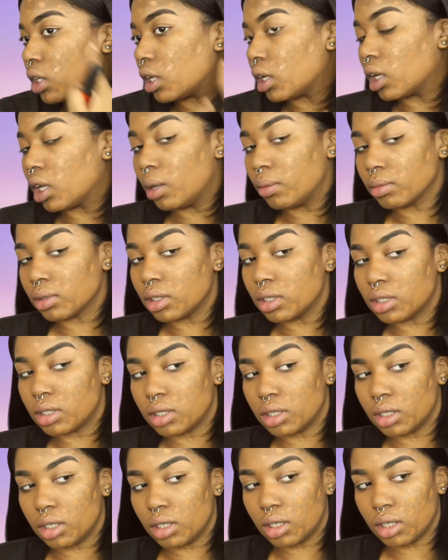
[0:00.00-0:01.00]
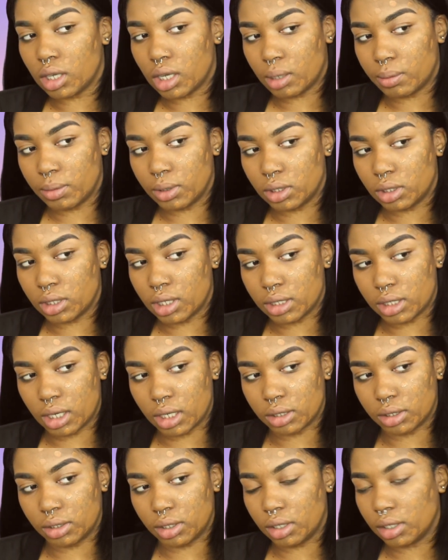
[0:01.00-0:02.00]
And I'm gonna see how much that's
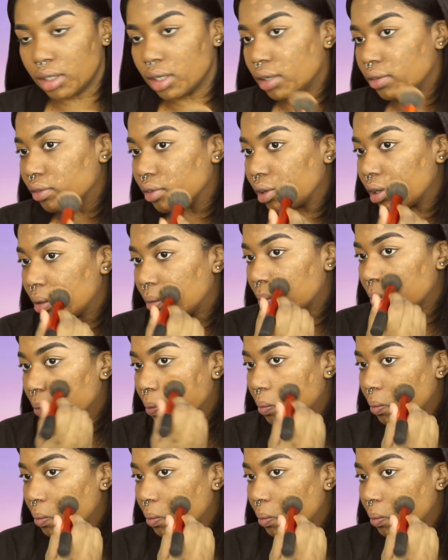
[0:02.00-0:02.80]
actually gonna cover up.